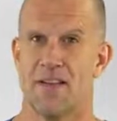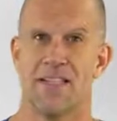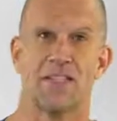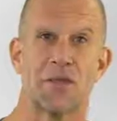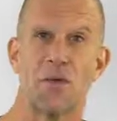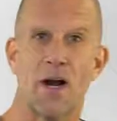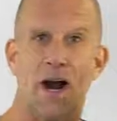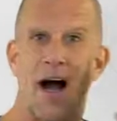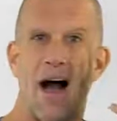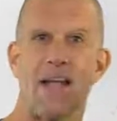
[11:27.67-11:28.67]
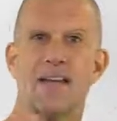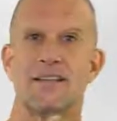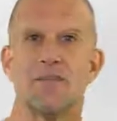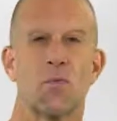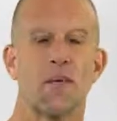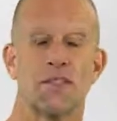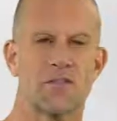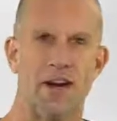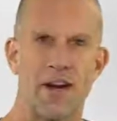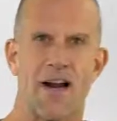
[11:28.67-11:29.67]
These are where ions, where it's
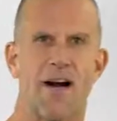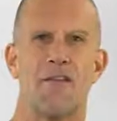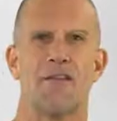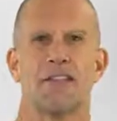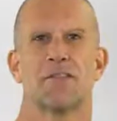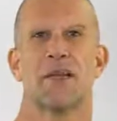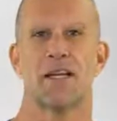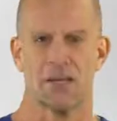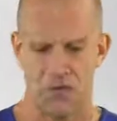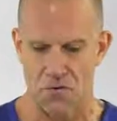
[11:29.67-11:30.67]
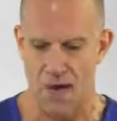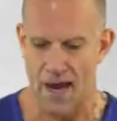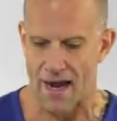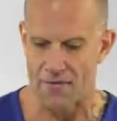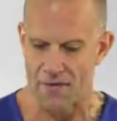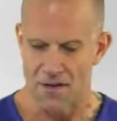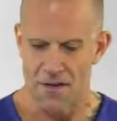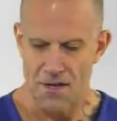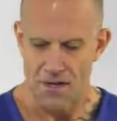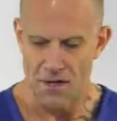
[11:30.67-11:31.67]
very obvious because you have,
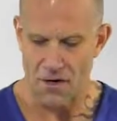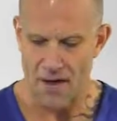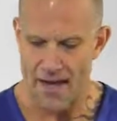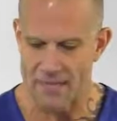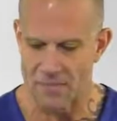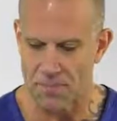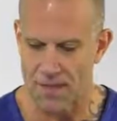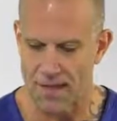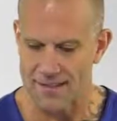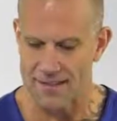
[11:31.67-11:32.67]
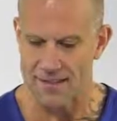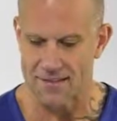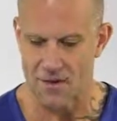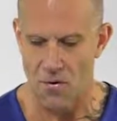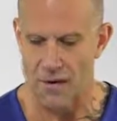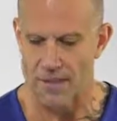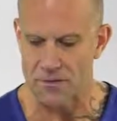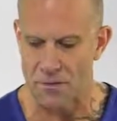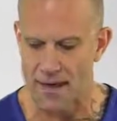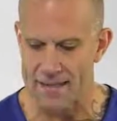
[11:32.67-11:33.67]
you know, H pluses, OH
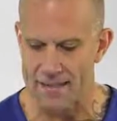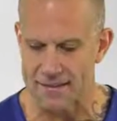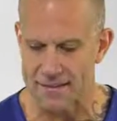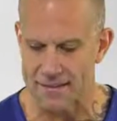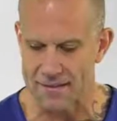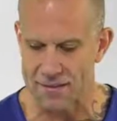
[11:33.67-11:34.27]
minuses.